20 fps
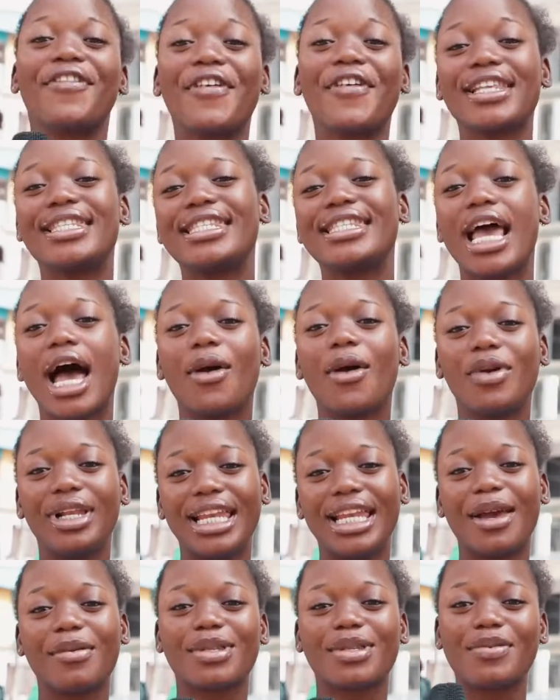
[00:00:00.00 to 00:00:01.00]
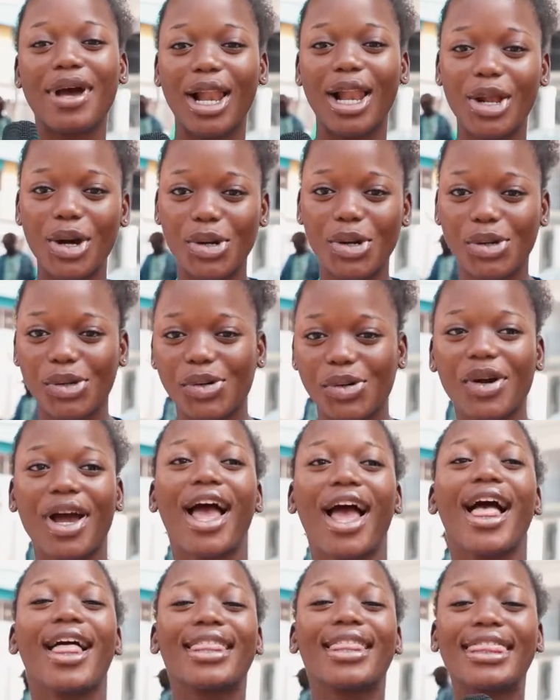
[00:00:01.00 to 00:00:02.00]
Faithia Williams Balogun.
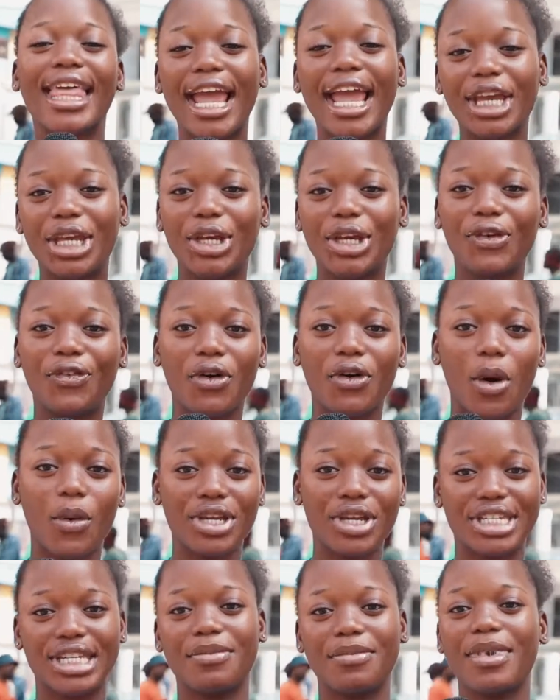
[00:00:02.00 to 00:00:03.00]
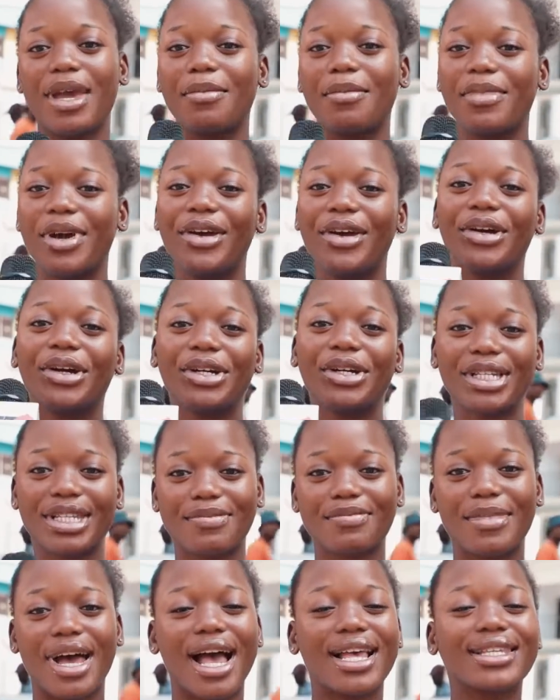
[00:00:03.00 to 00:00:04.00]
Thank you for wishing me a Merry
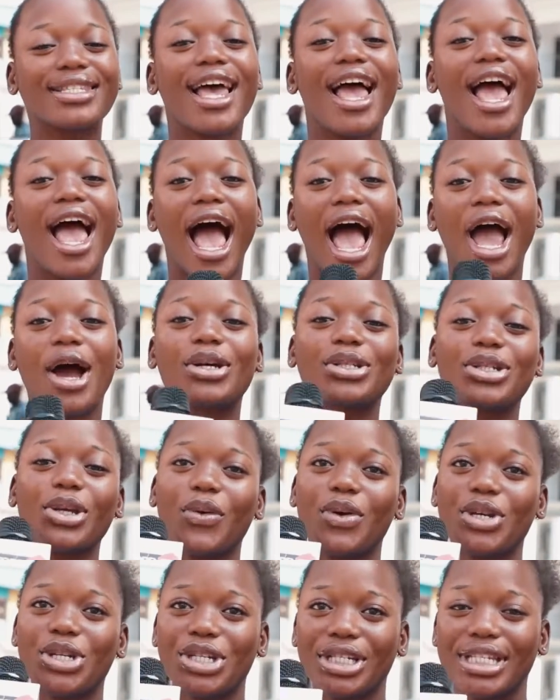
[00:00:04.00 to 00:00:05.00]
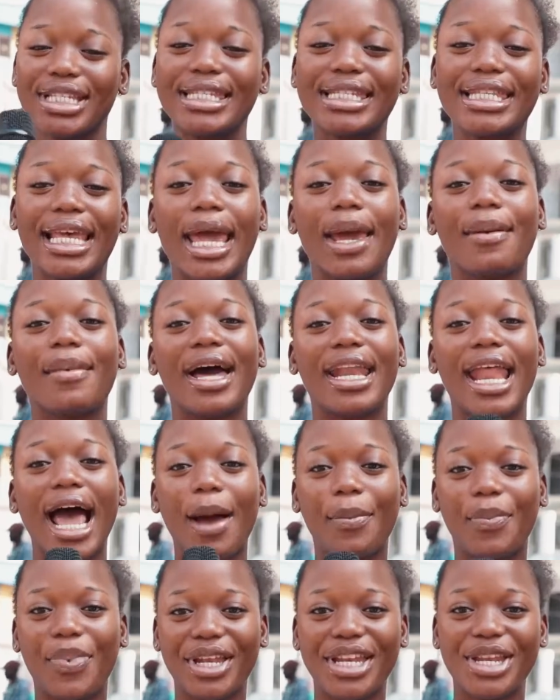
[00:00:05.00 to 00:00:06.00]
Christmas. I also wish you the same and
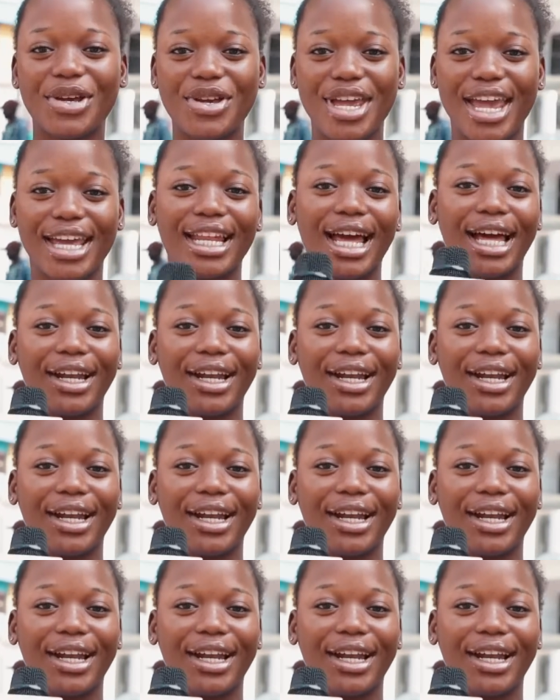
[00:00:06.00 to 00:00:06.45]
Happy New Year in